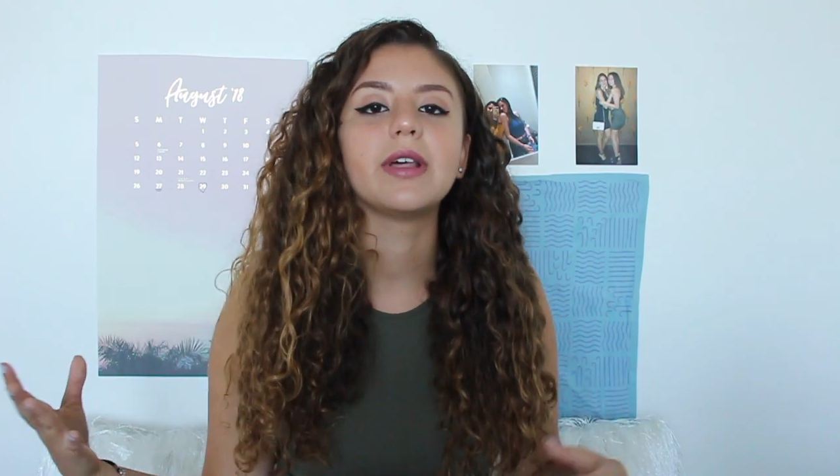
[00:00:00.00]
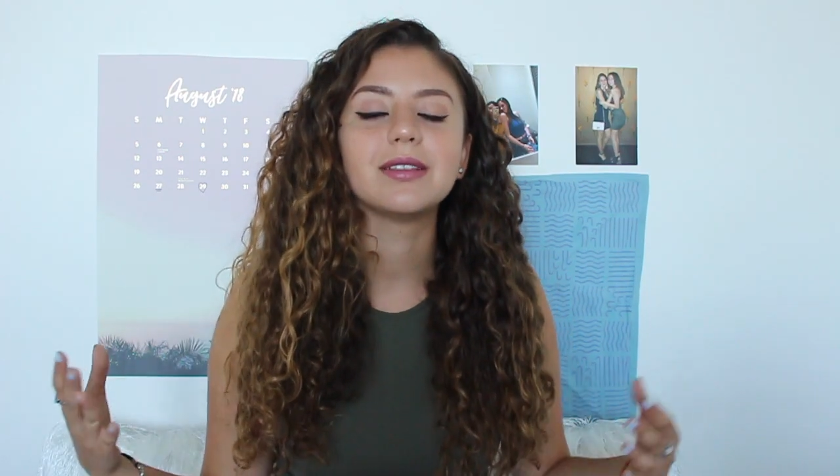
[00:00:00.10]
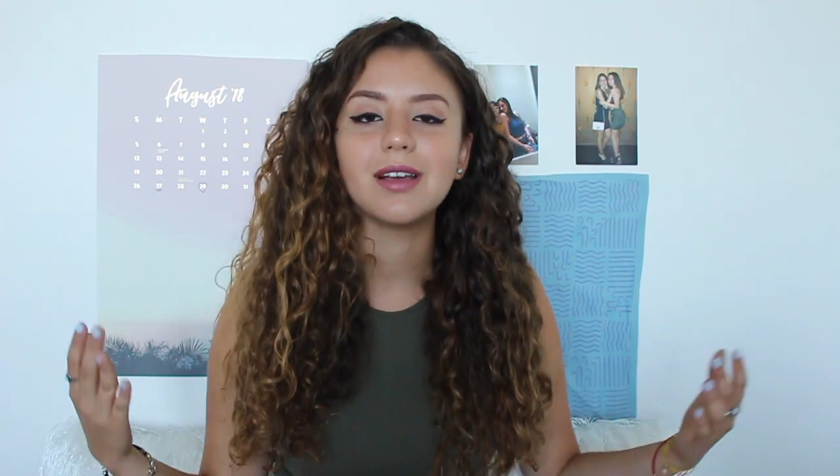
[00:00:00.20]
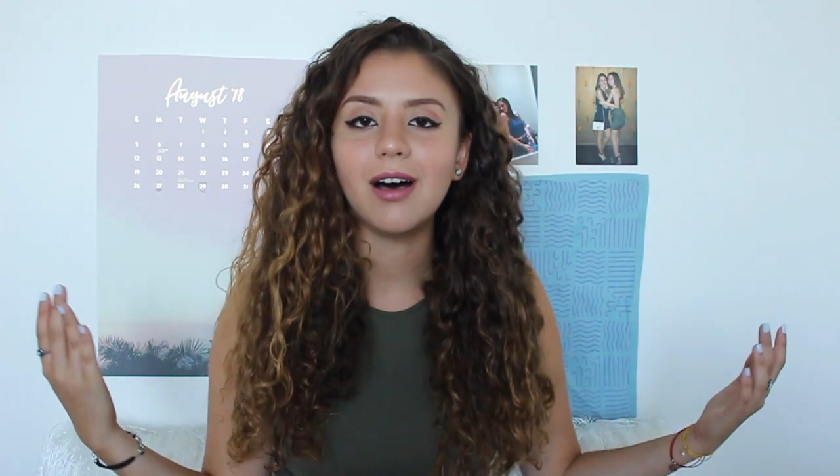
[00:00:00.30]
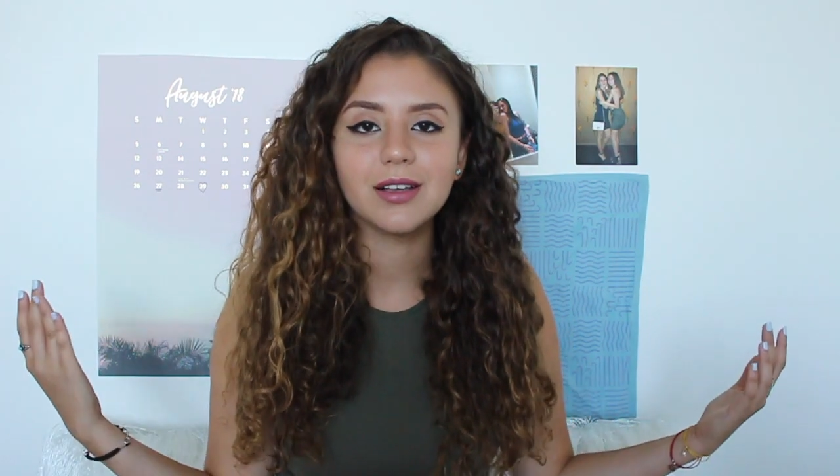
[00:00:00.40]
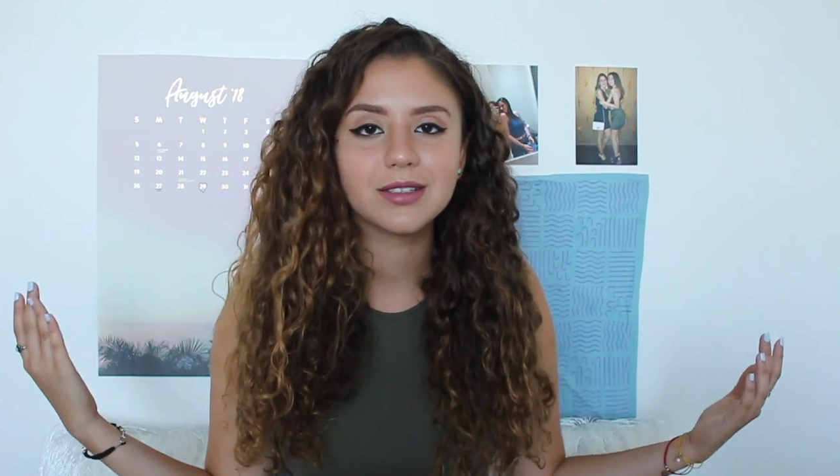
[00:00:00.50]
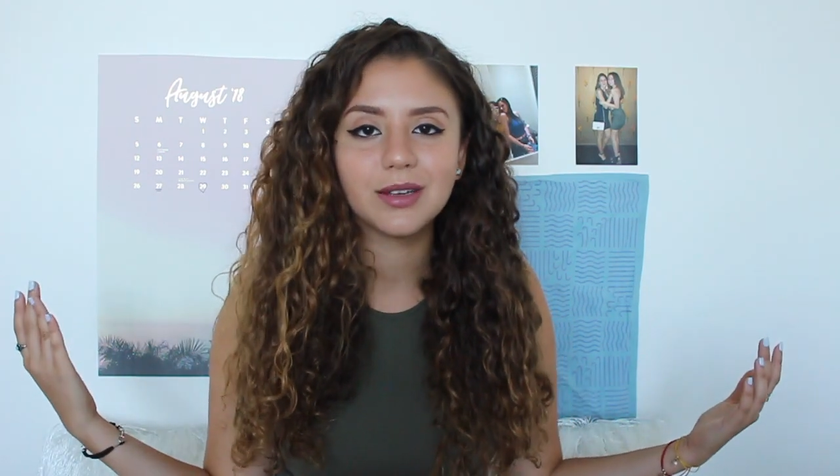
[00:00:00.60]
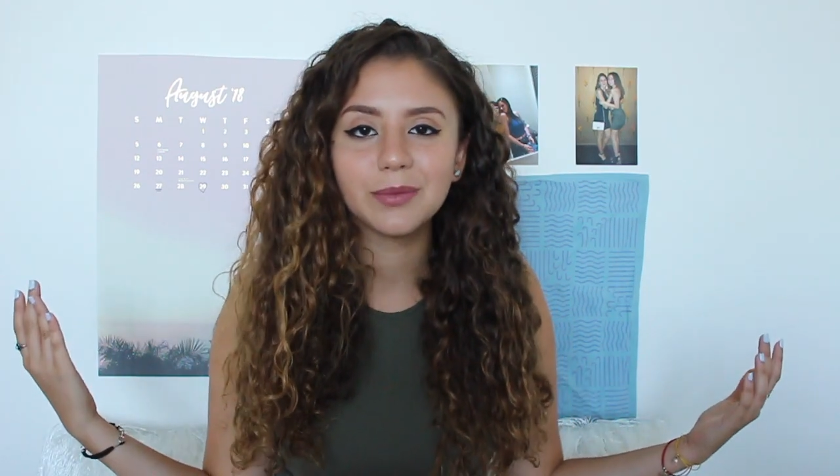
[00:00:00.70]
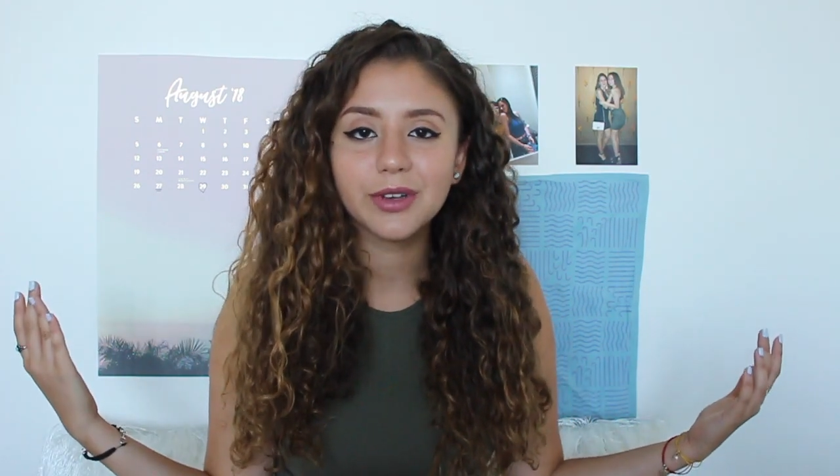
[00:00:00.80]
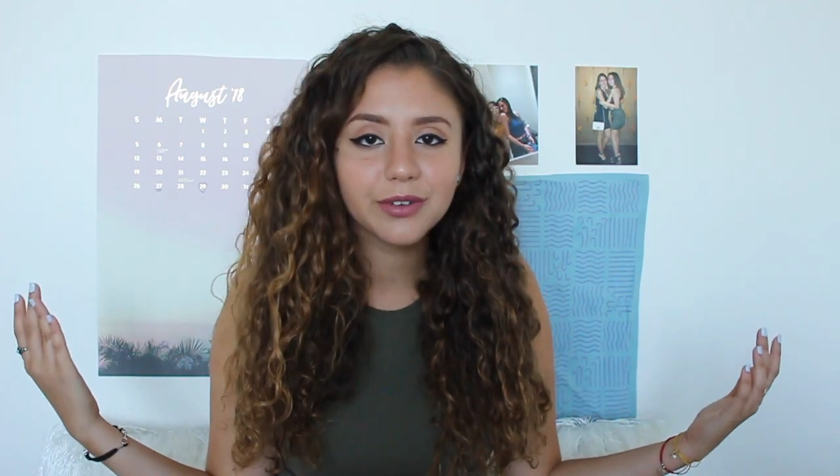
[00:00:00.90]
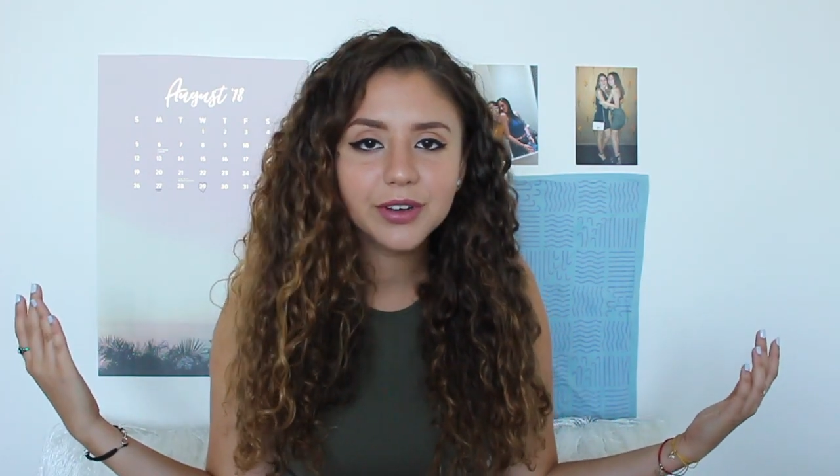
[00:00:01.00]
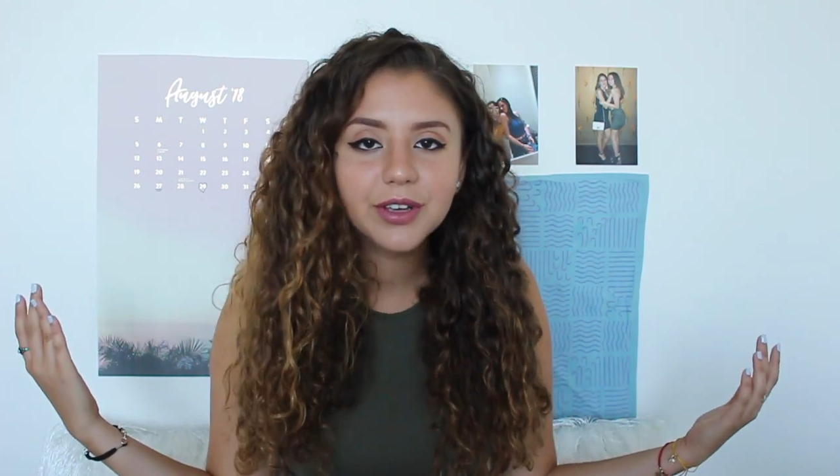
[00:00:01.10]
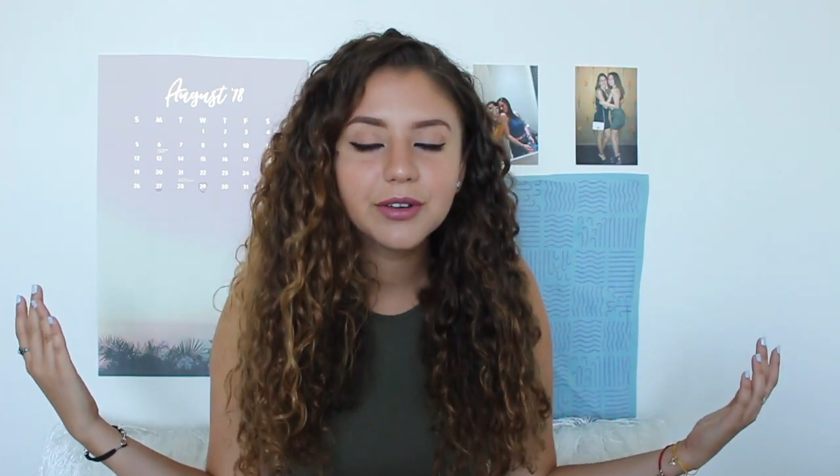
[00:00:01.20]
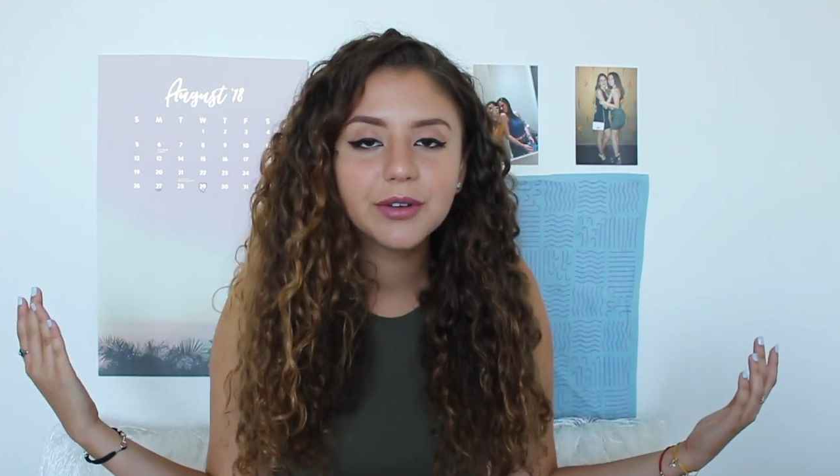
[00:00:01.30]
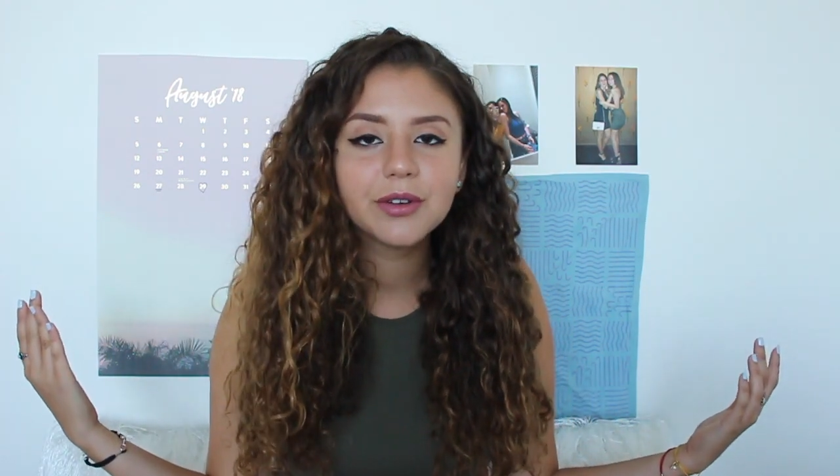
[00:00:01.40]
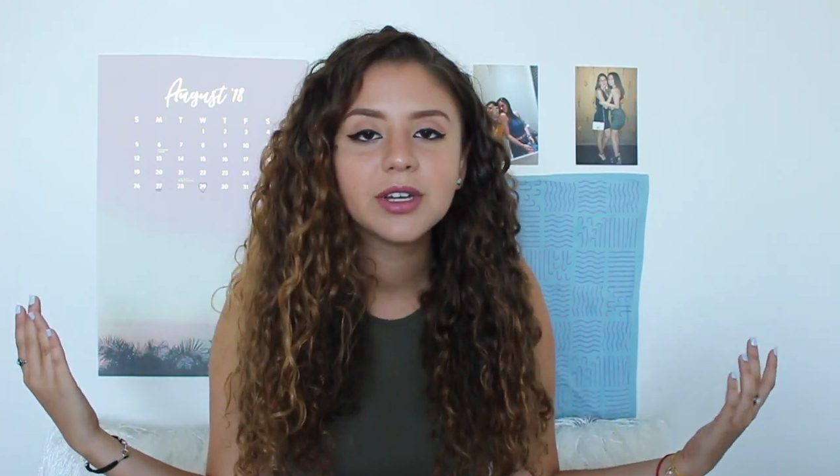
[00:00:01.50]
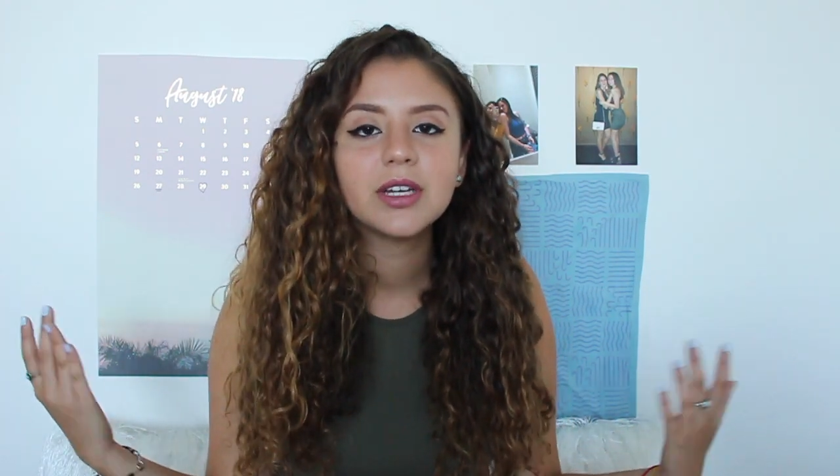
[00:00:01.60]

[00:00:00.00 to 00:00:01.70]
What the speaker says: that's awesome, good for you.